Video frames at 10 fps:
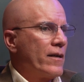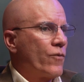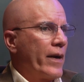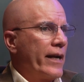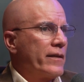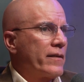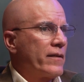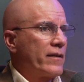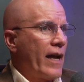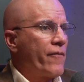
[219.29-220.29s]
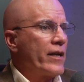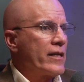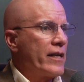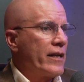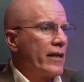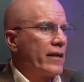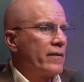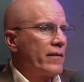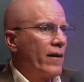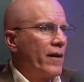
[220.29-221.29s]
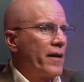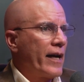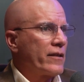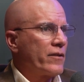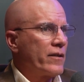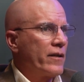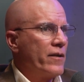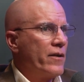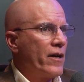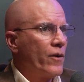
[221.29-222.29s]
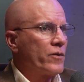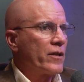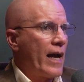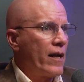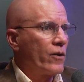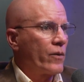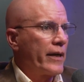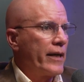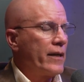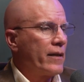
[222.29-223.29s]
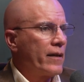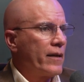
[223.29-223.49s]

raised 7 kids on next to no salary.